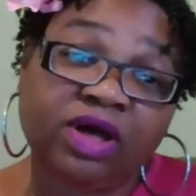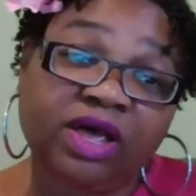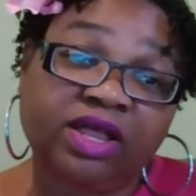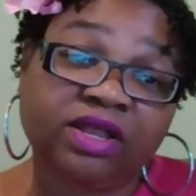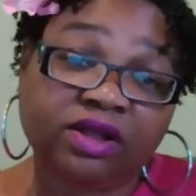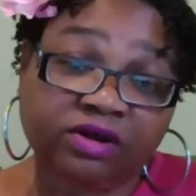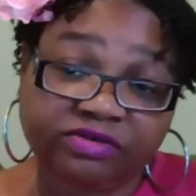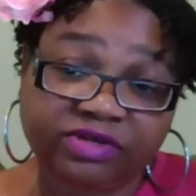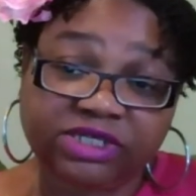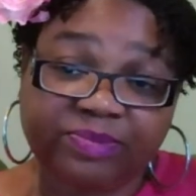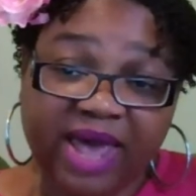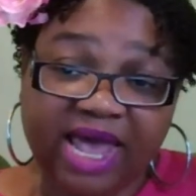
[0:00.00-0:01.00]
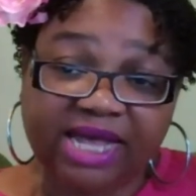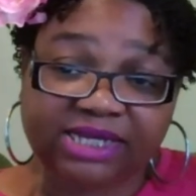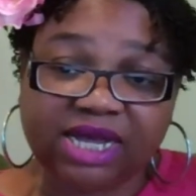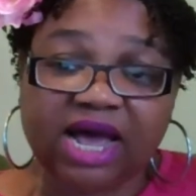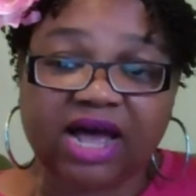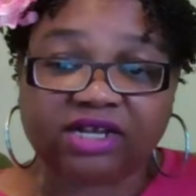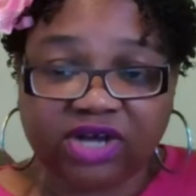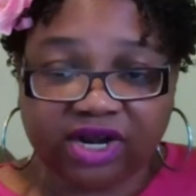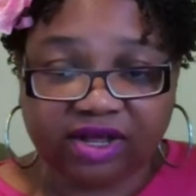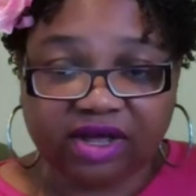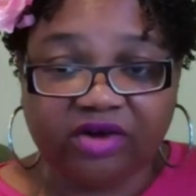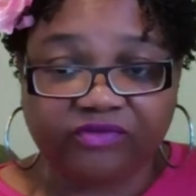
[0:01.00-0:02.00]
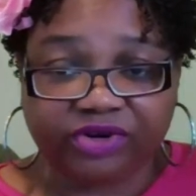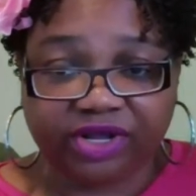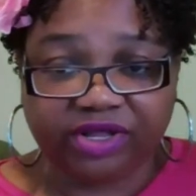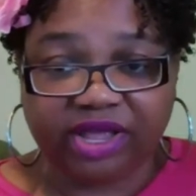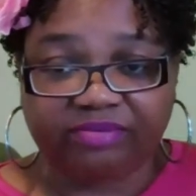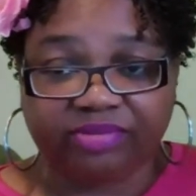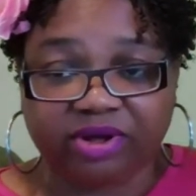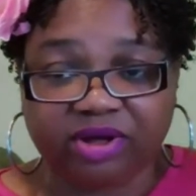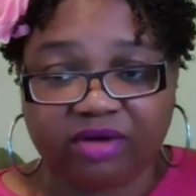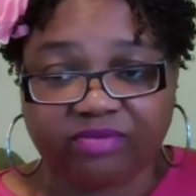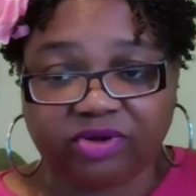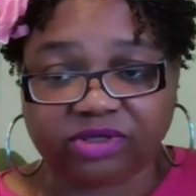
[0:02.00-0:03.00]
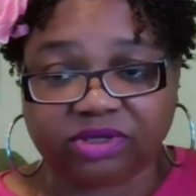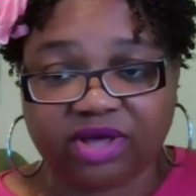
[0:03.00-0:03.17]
in the notary space, I try to cover it in that book almost.